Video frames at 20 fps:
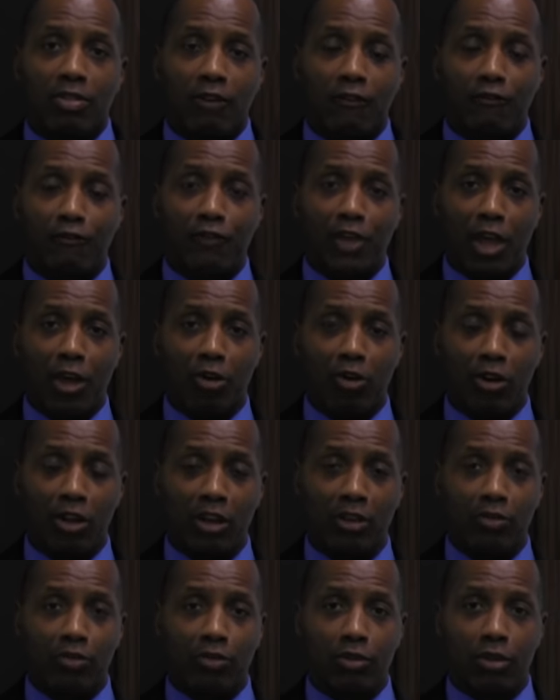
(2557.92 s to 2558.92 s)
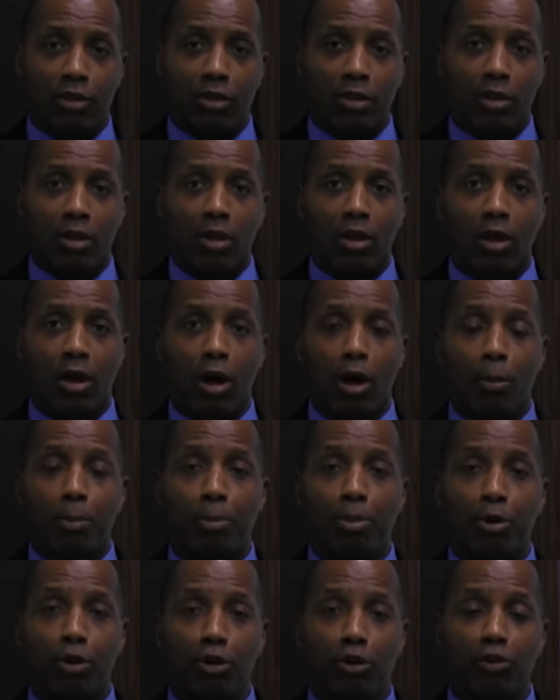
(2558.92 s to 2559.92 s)
The Federalist
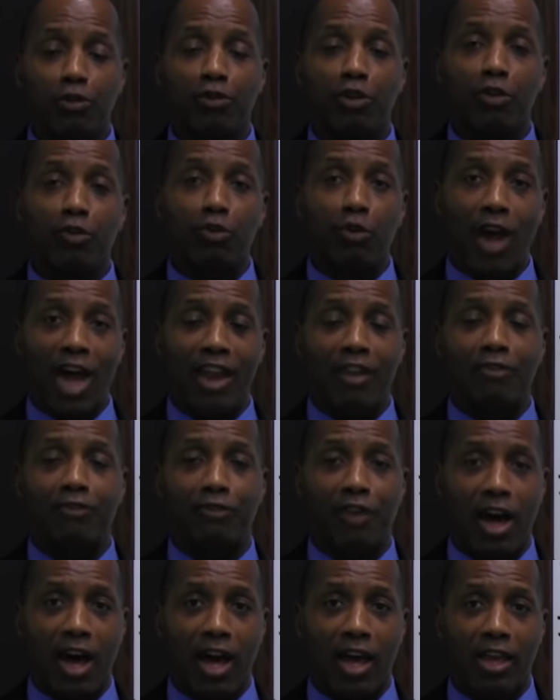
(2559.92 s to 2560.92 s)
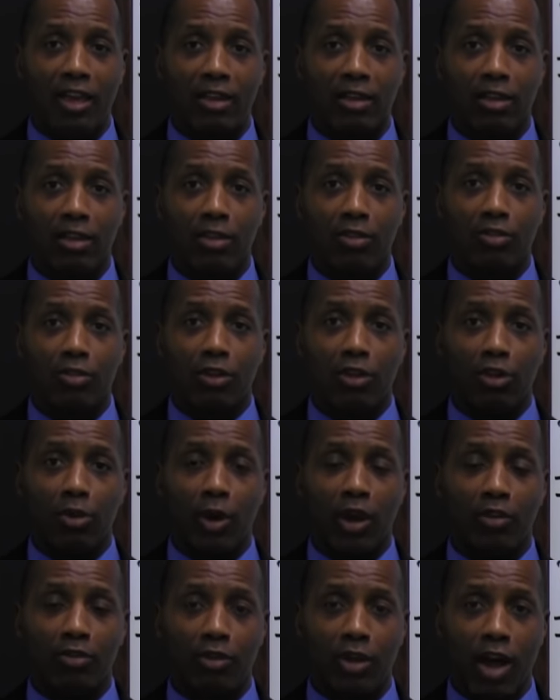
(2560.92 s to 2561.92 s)
approved of ratifying the
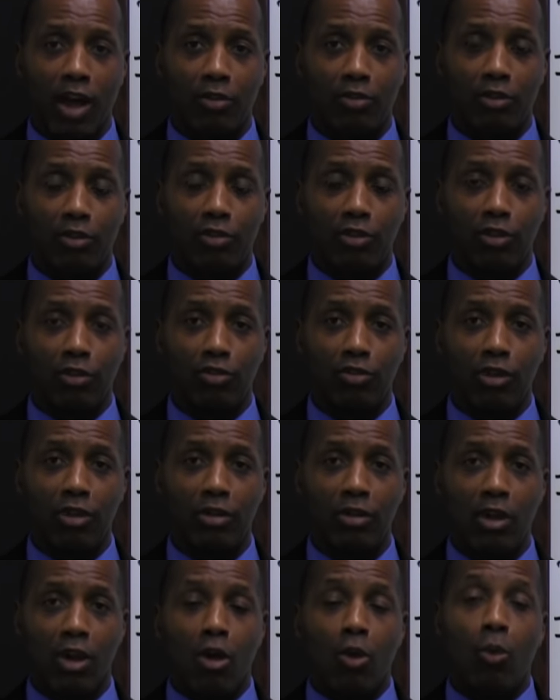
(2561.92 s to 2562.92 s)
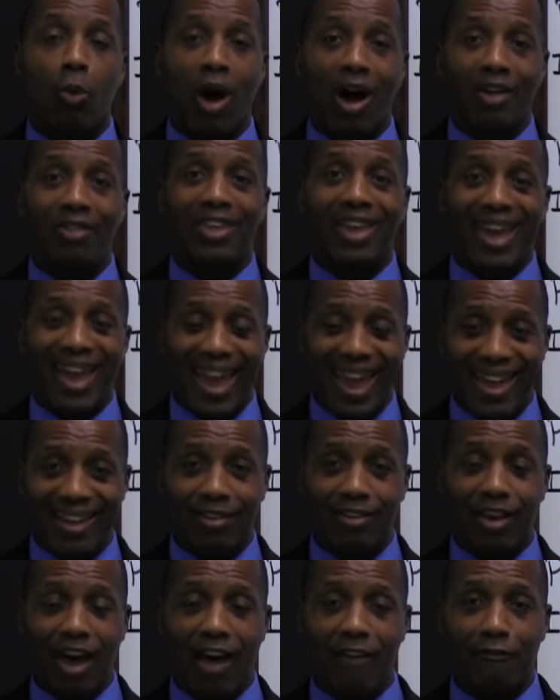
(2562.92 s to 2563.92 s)
U S Constitution, while the
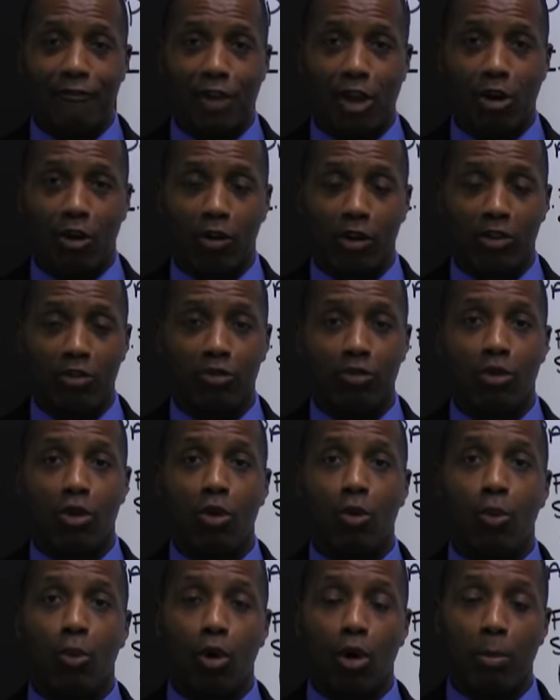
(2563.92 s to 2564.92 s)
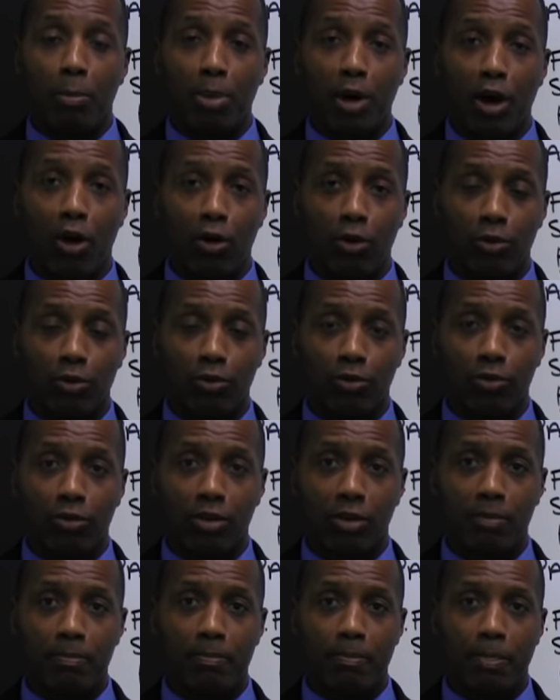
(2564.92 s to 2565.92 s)
Anti-Federalists were opposed.
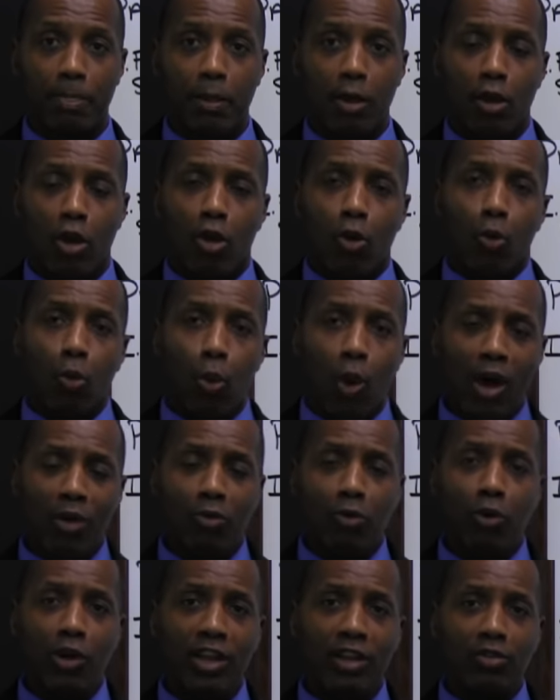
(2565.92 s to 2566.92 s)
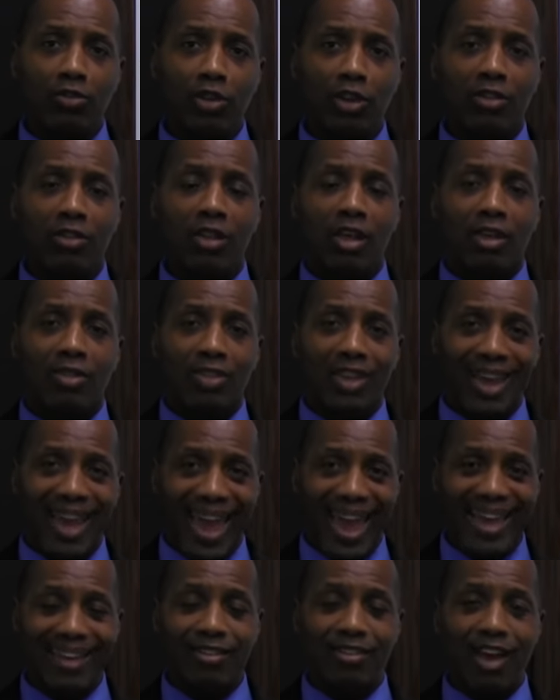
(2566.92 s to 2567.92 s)
One reason
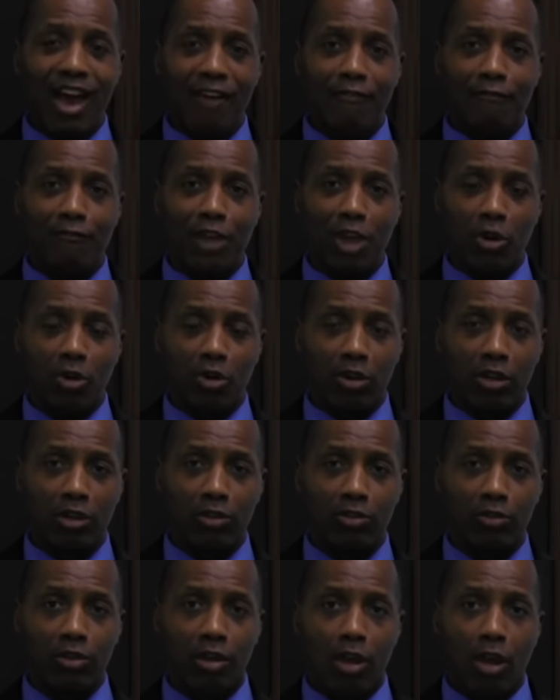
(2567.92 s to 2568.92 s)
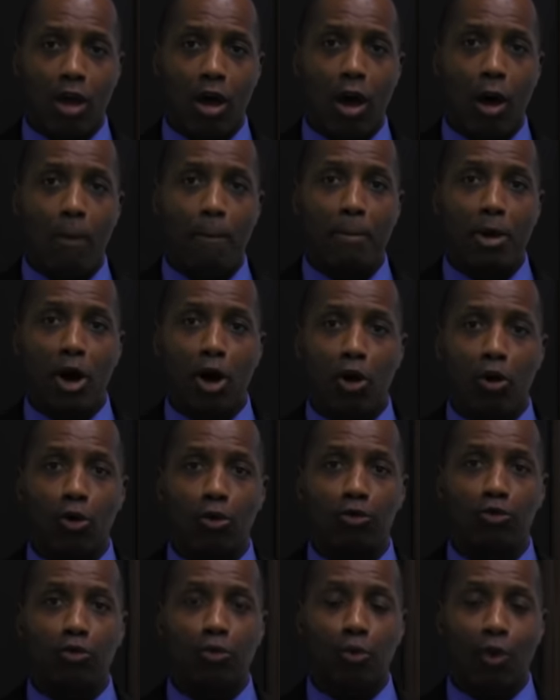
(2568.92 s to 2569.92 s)
the Anti-Federalists
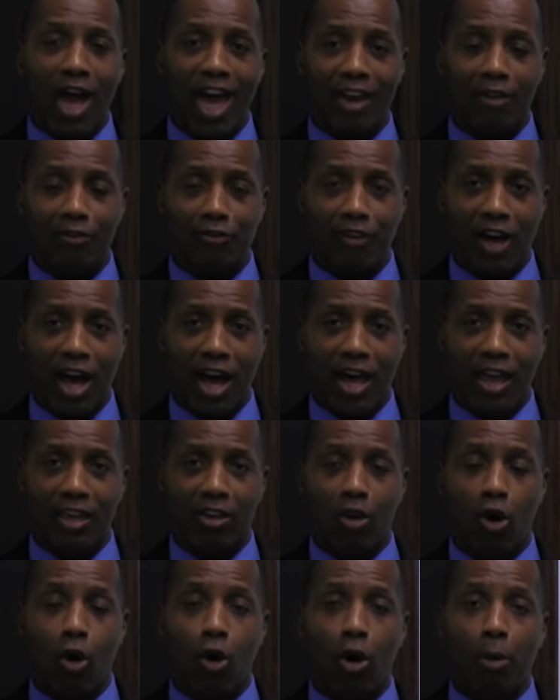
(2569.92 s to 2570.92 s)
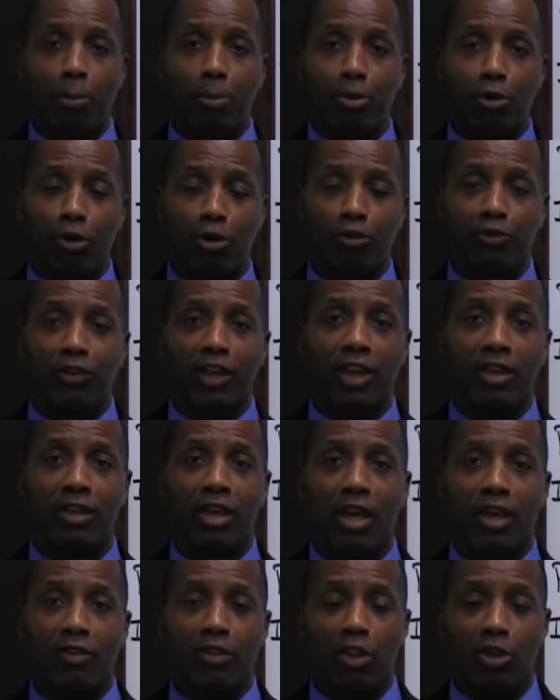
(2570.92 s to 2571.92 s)
opposed ratifying or approving
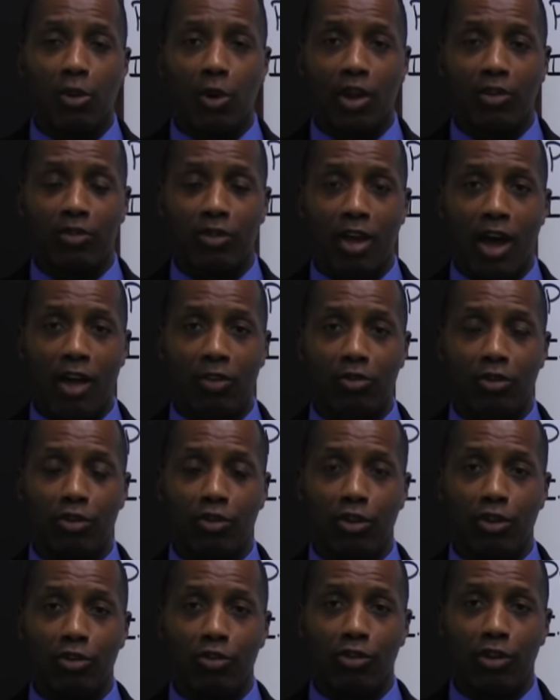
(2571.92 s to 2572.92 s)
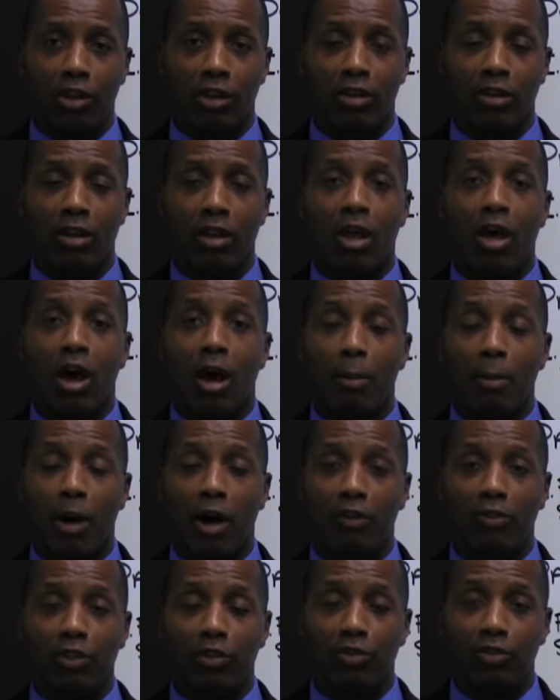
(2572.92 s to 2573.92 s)
the U S Constitution
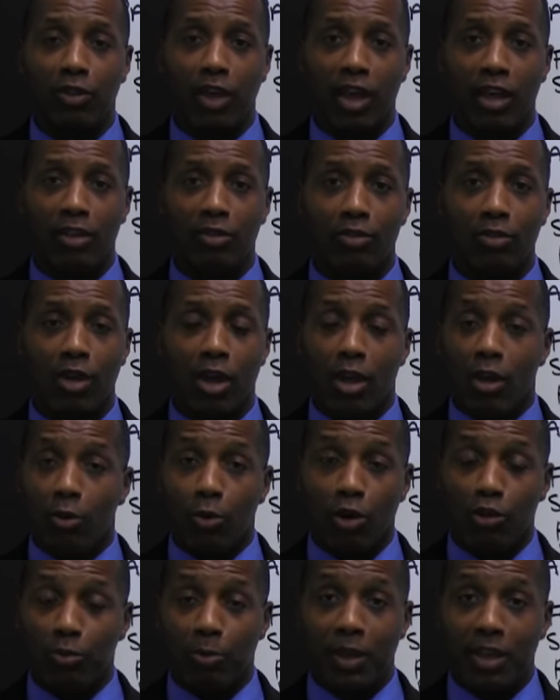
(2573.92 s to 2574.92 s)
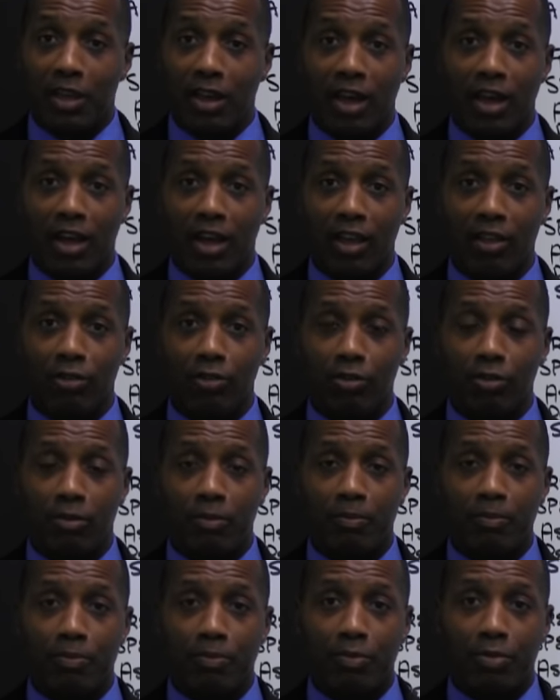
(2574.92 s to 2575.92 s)
among the states was because
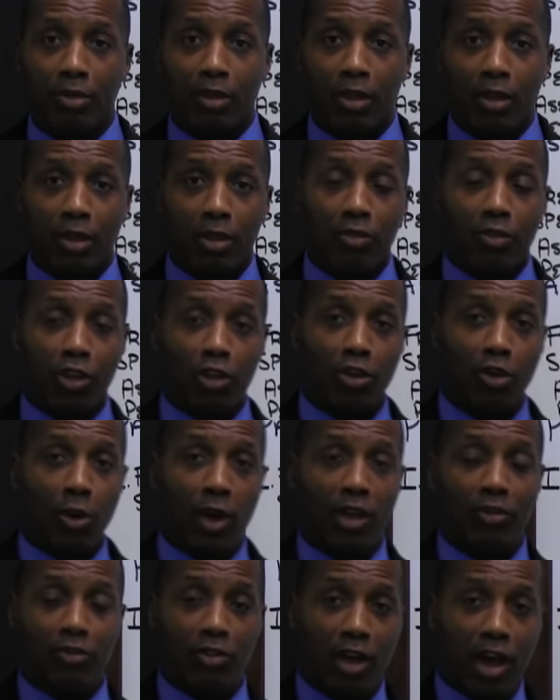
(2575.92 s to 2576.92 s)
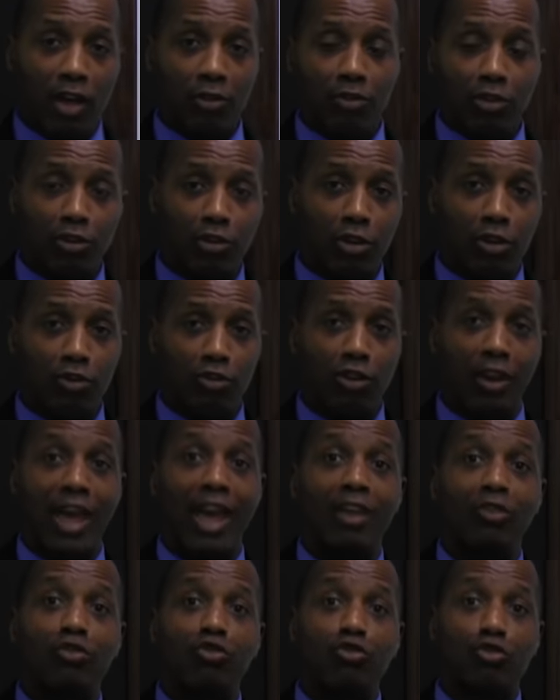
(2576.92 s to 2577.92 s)
the U S Constitution,
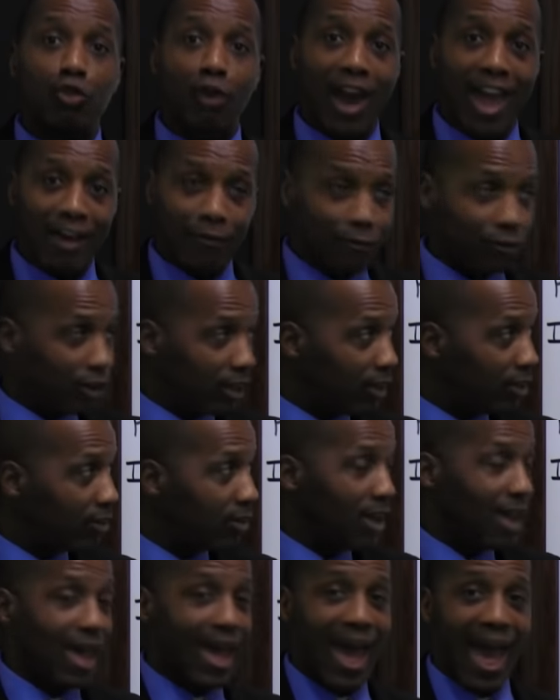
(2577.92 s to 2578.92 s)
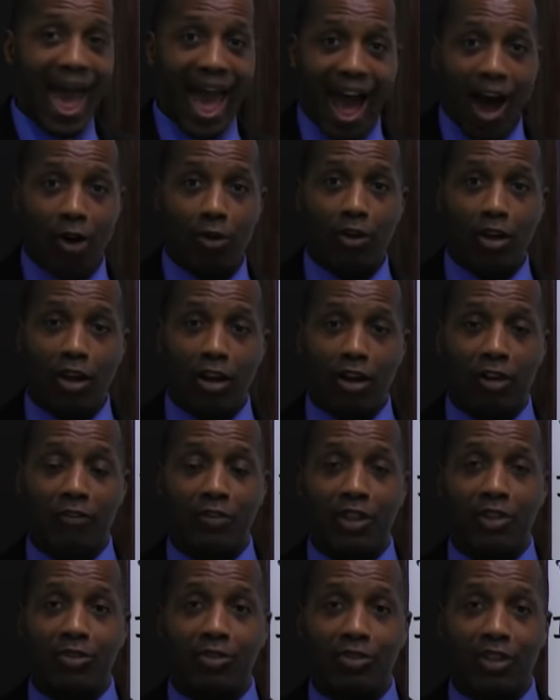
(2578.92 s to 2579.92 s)
as drafted out of the